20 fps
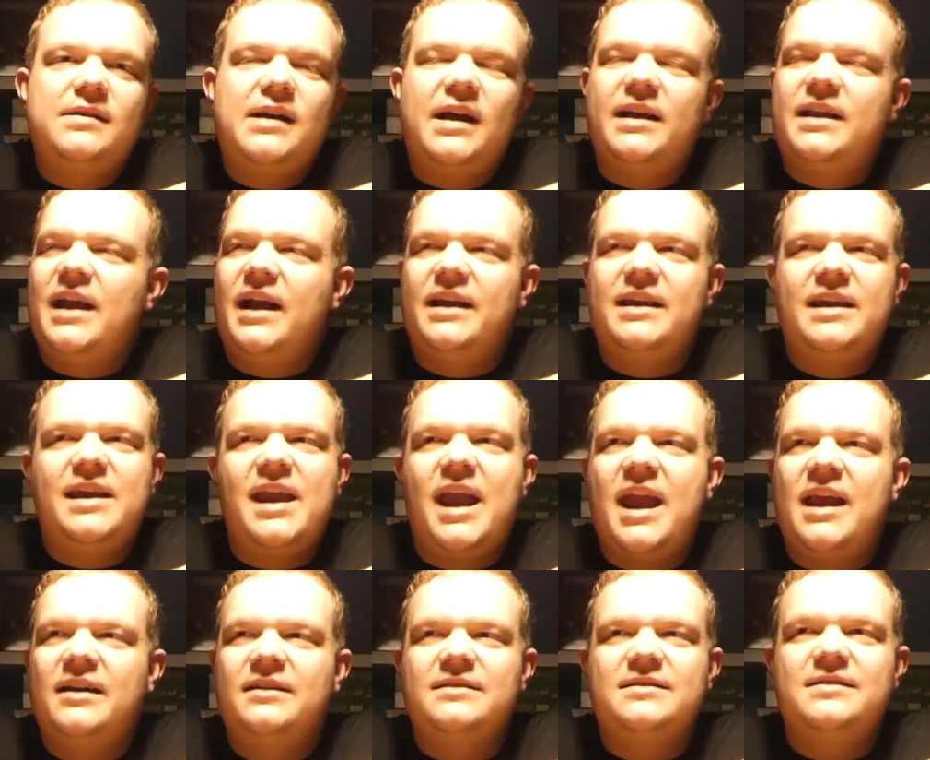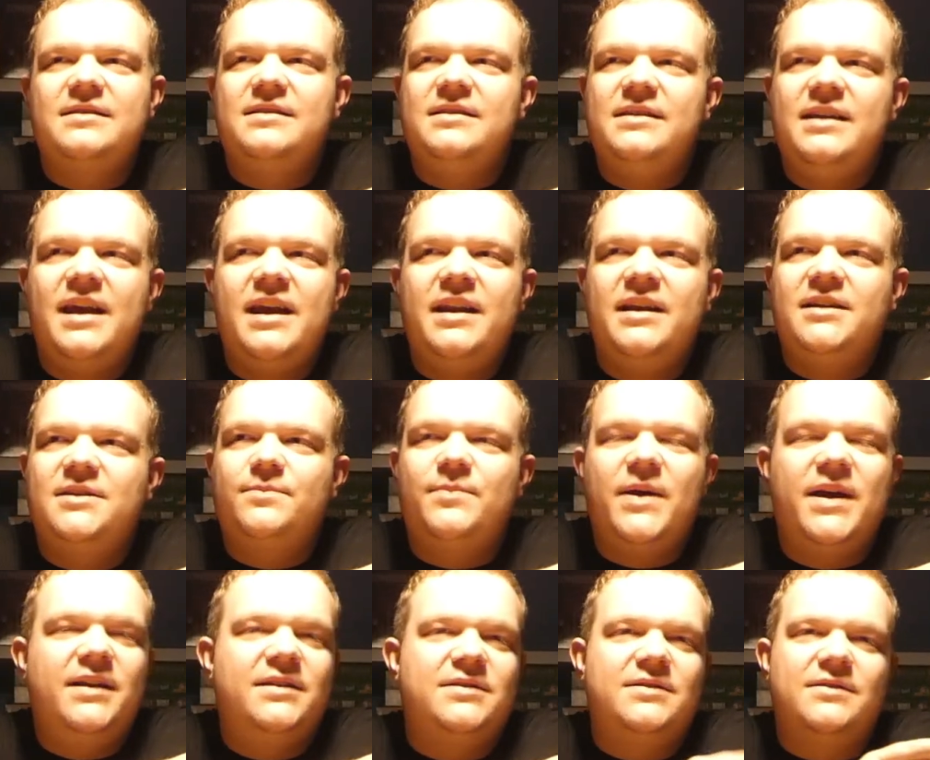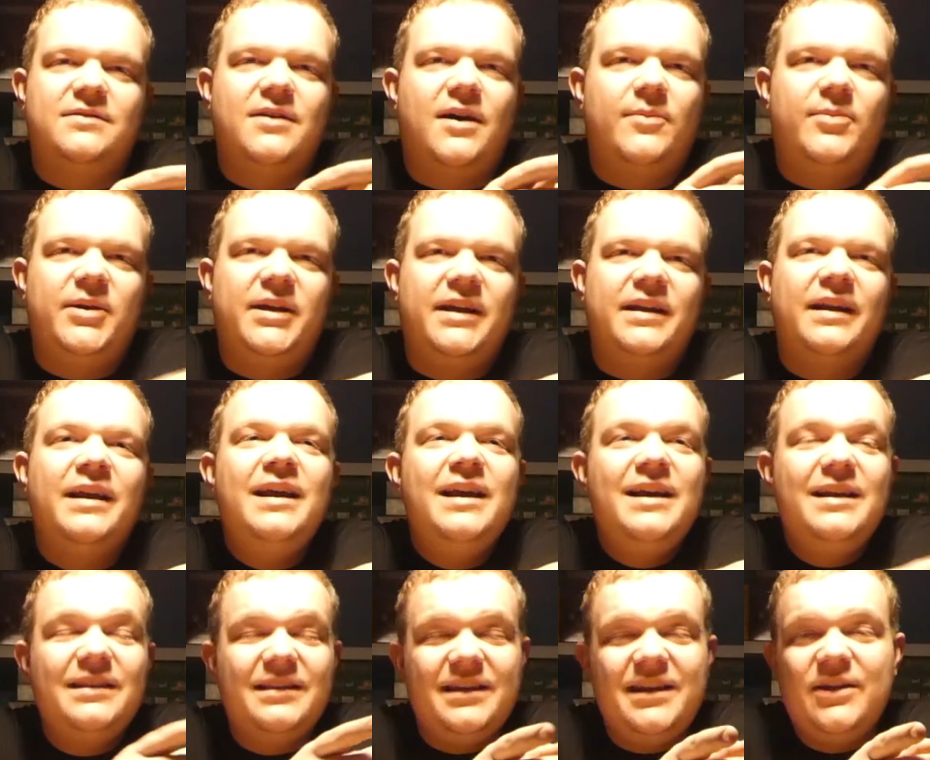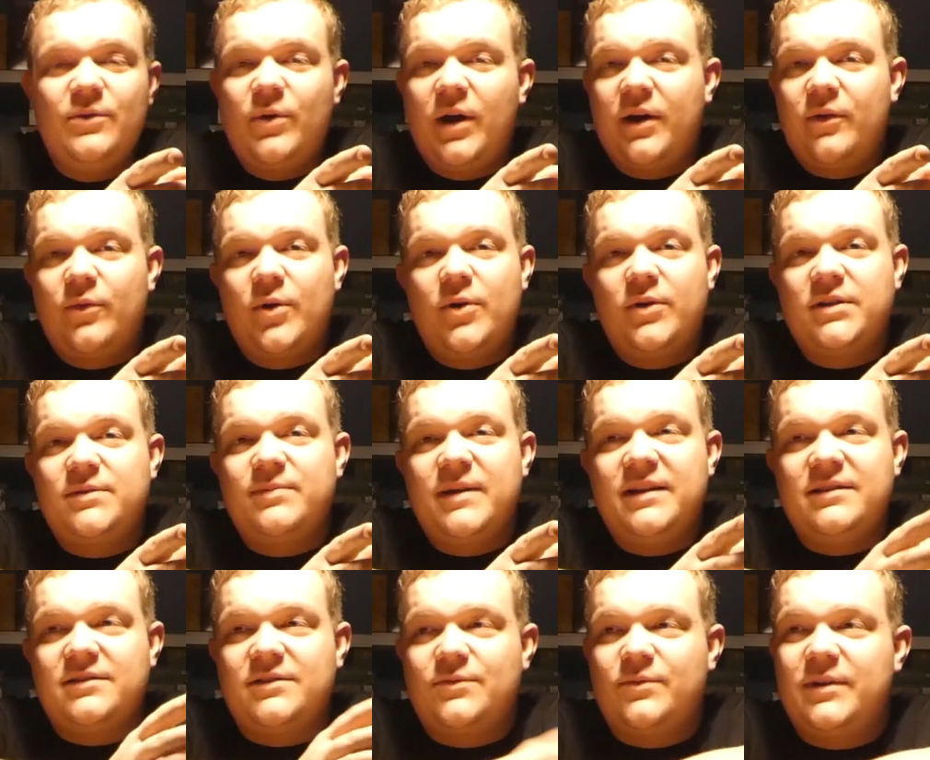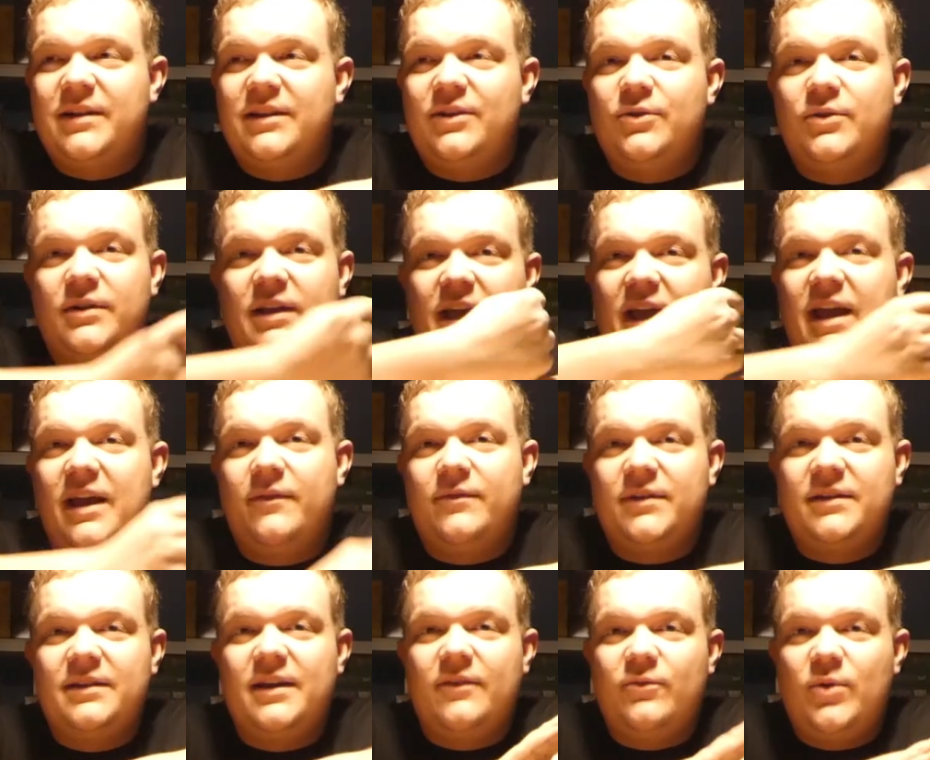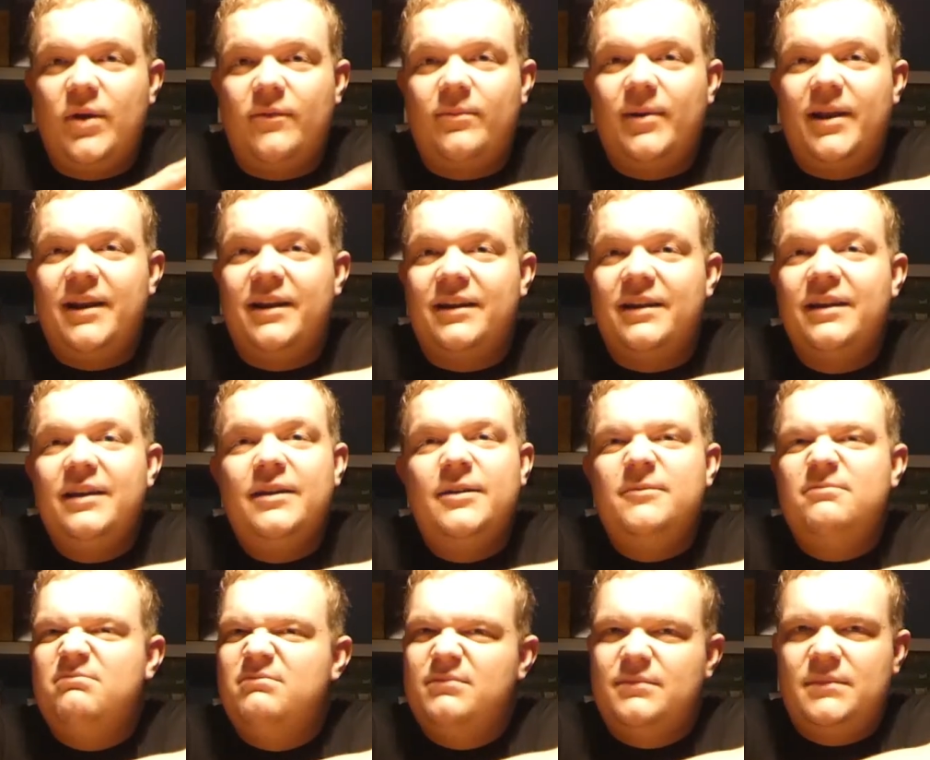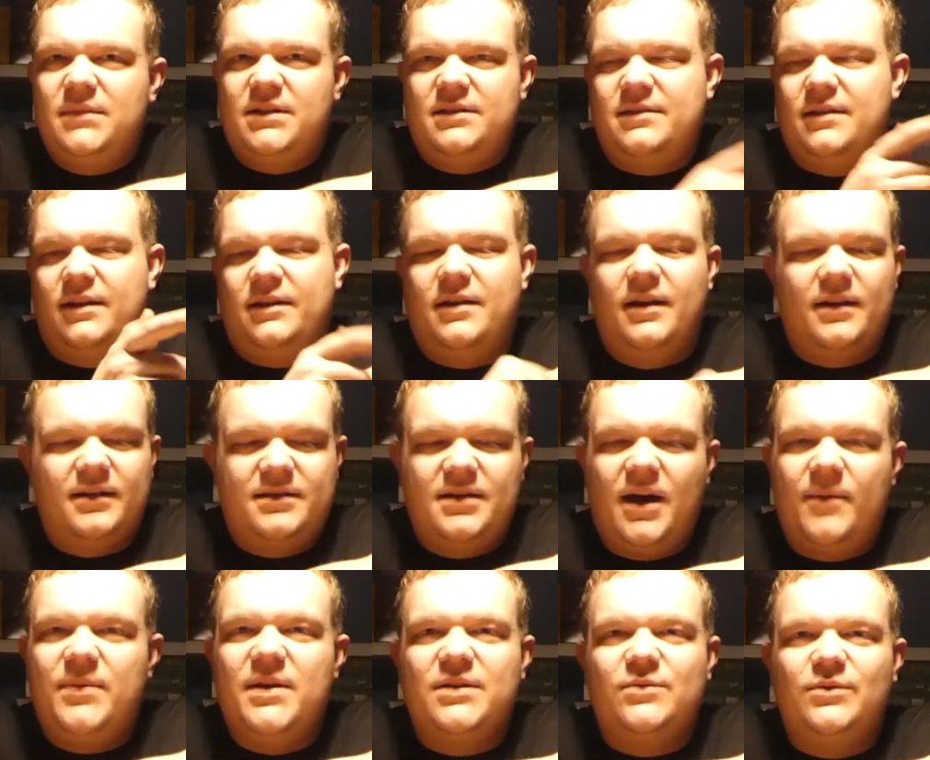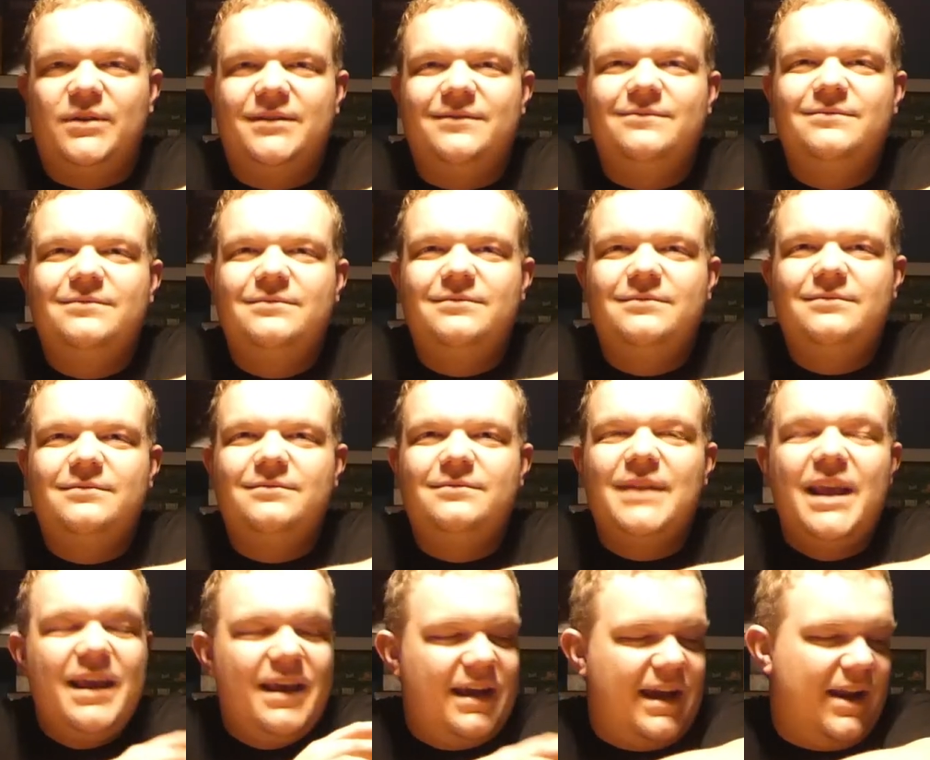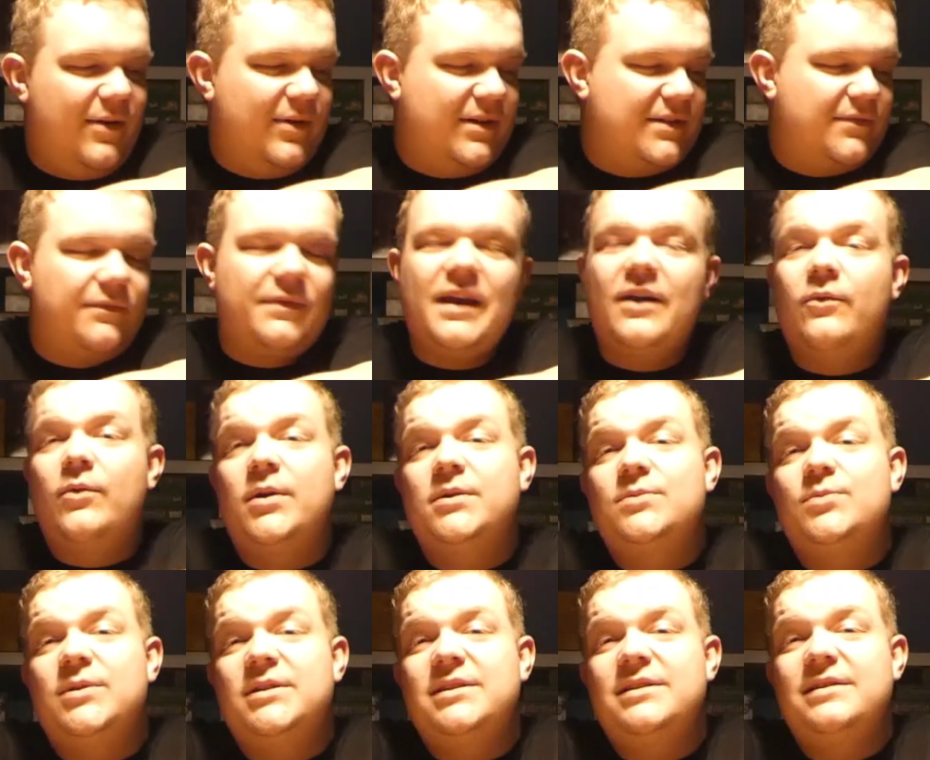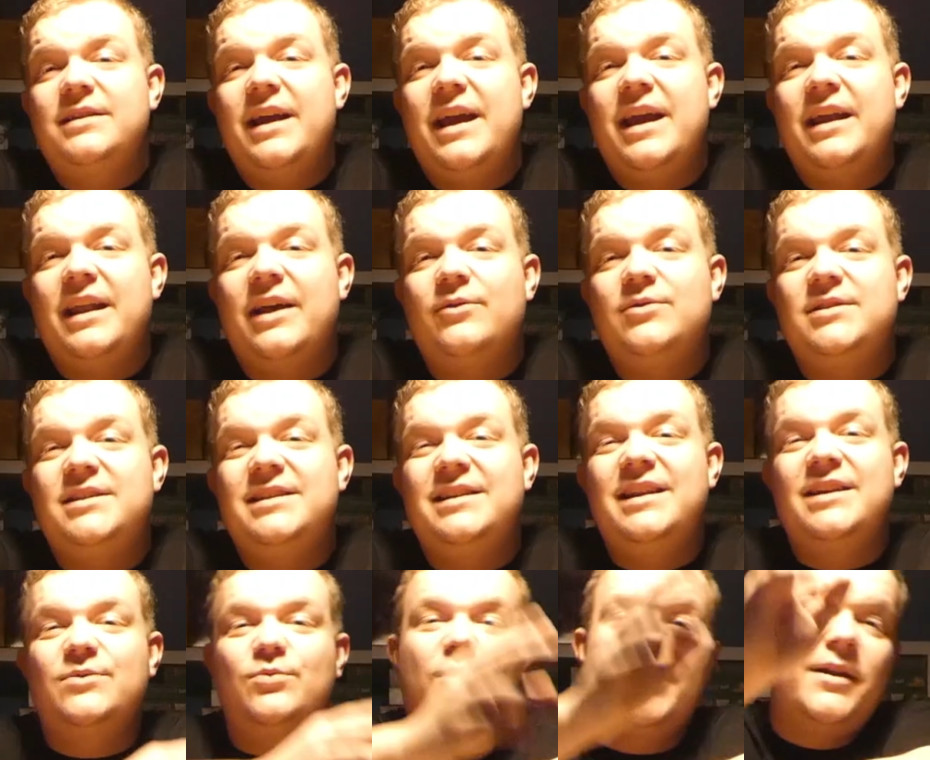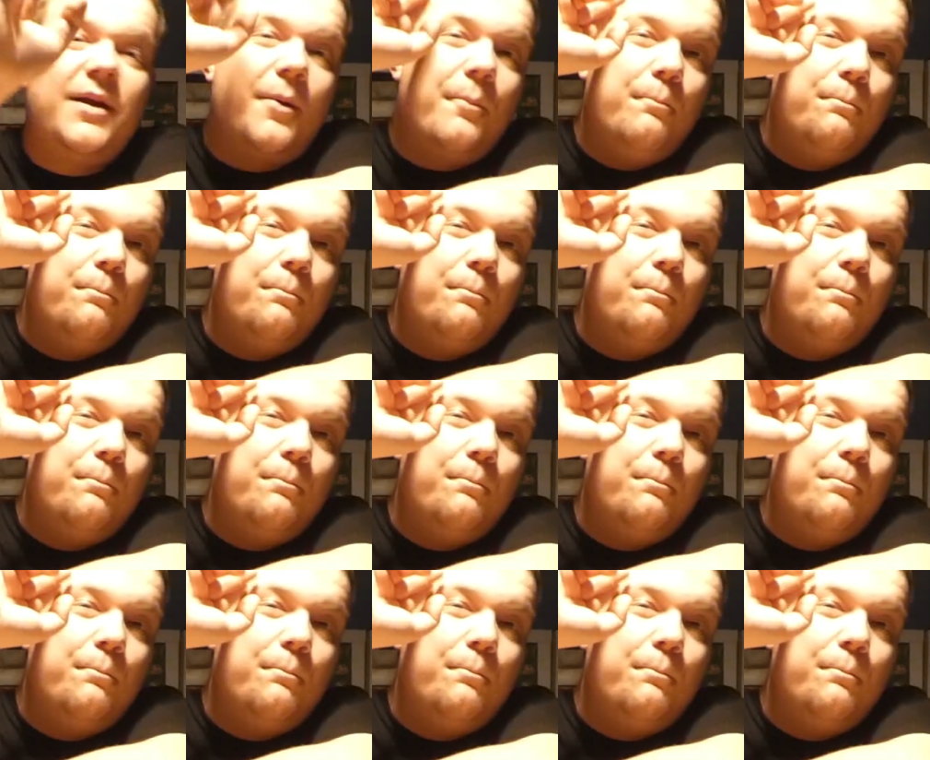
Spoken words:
I can't see any expansion topping it. The Heat Rock Road expansion is really good. I have it. We have played it. It's not gonna top this one. Anyways, thank you very much for watching, and I'll see you next one.